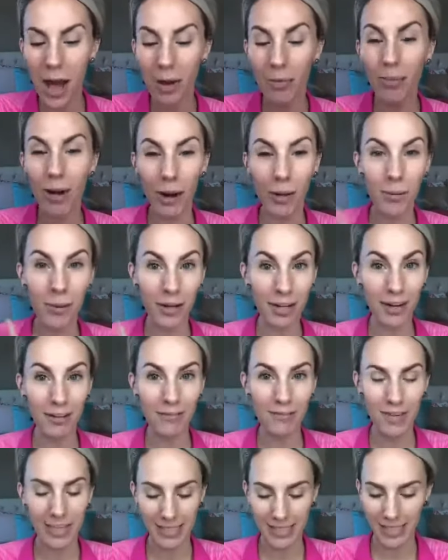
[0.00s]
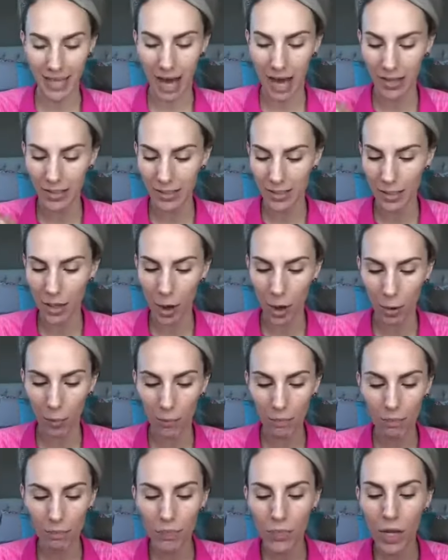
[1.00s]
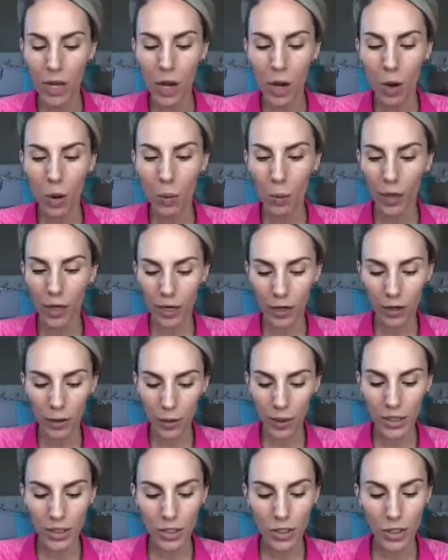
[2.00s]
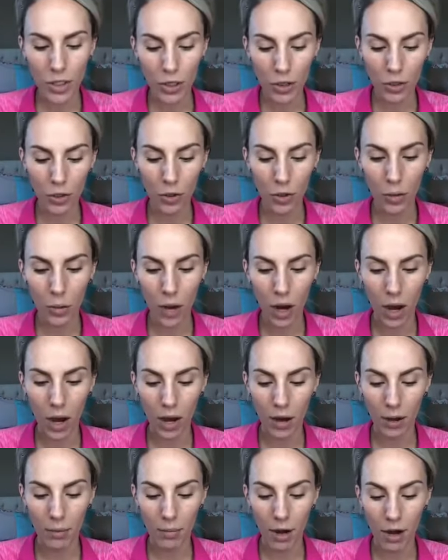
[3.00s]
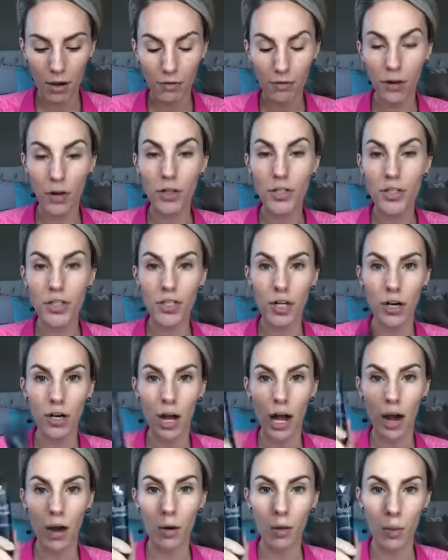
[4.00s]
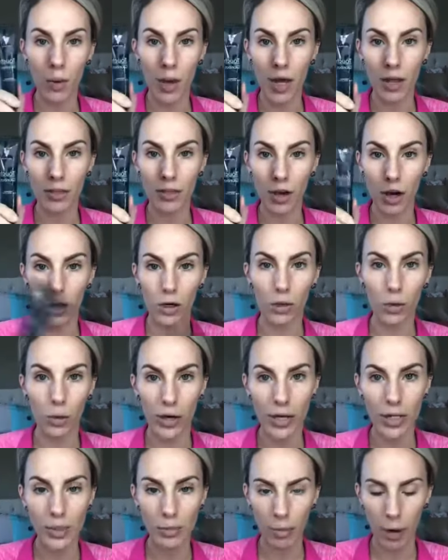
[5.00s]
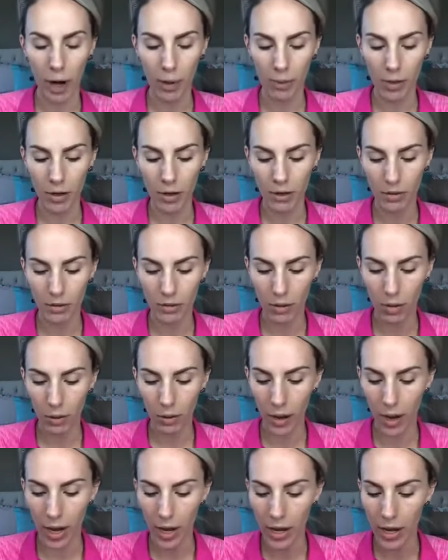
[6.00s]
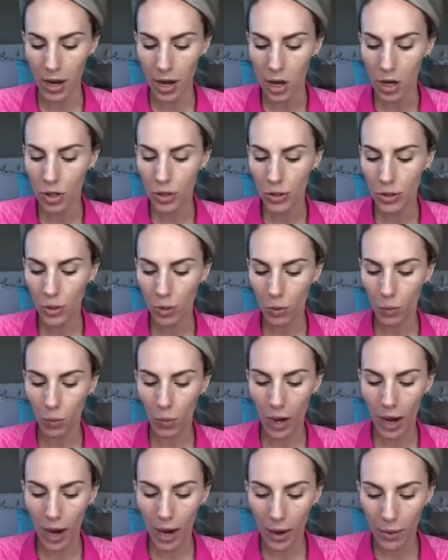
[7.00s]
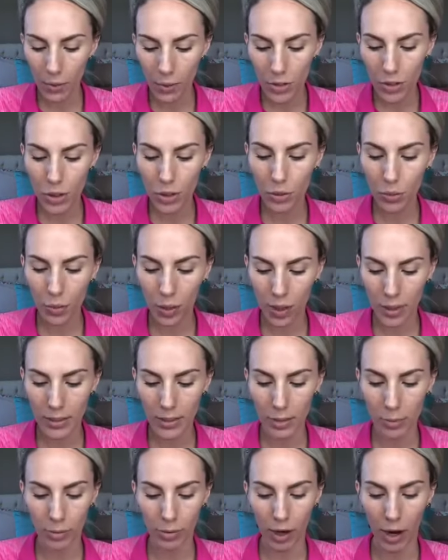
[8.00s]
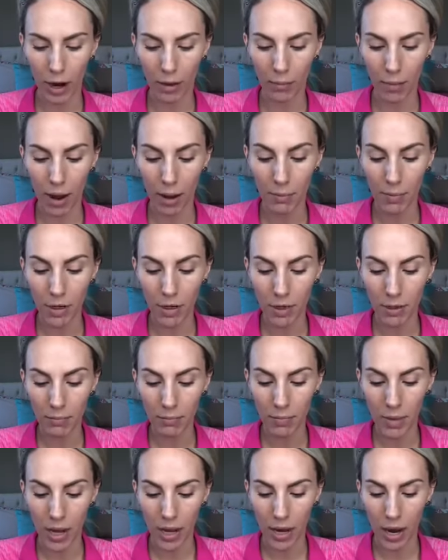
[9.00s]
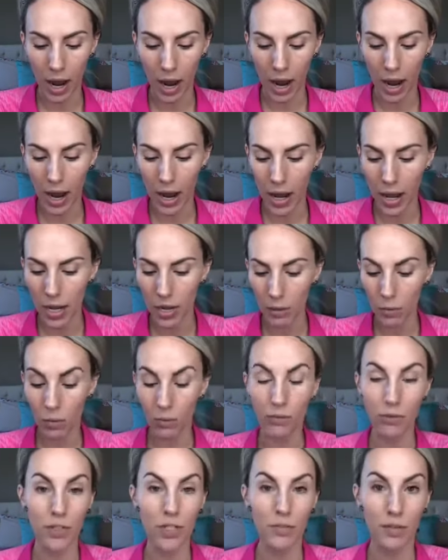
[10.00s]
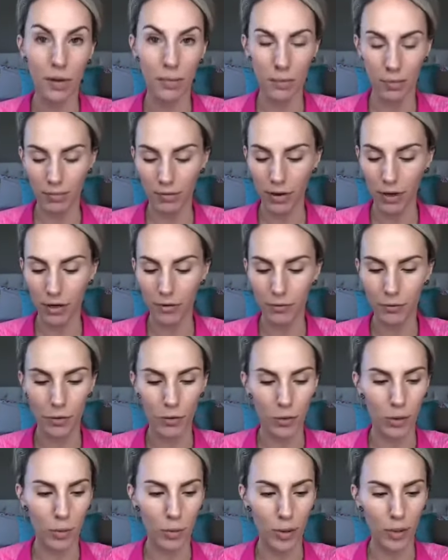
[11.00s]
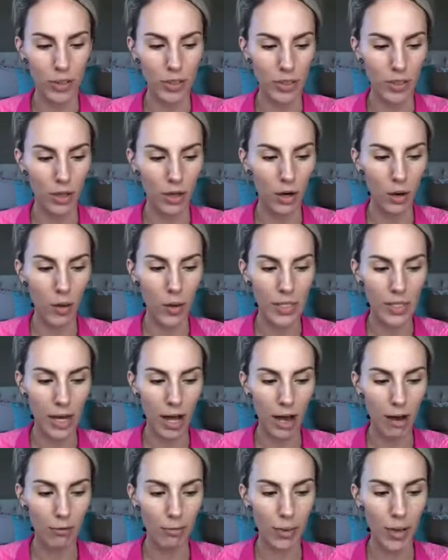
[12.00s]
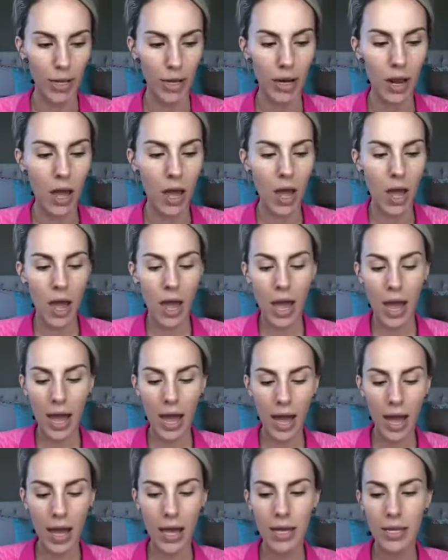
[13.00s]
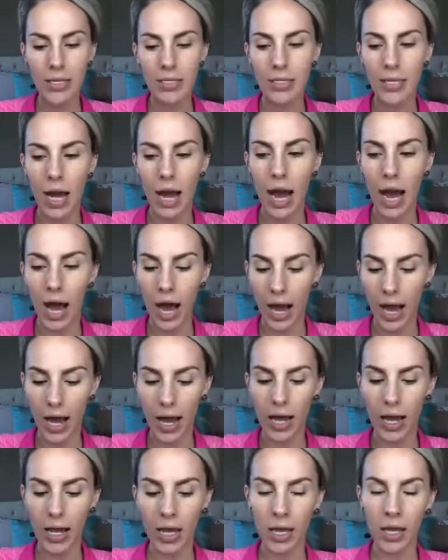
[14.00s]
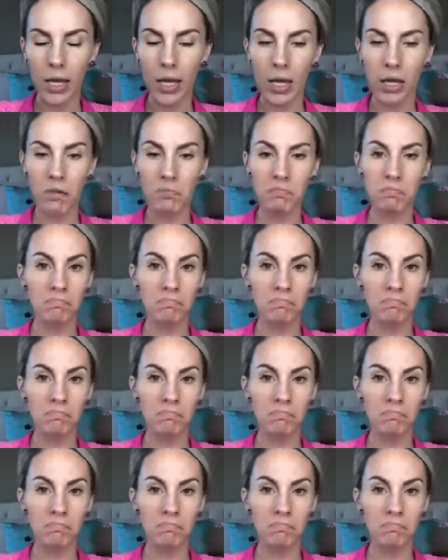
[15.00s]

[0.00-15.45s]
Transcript: But we're gonna fix that. So we are going to first start out with our Glorious Primer, okay? So why would you want to prime? I'm gonna admit, well, first of all, I'm a very frugal person. I always have been. And I,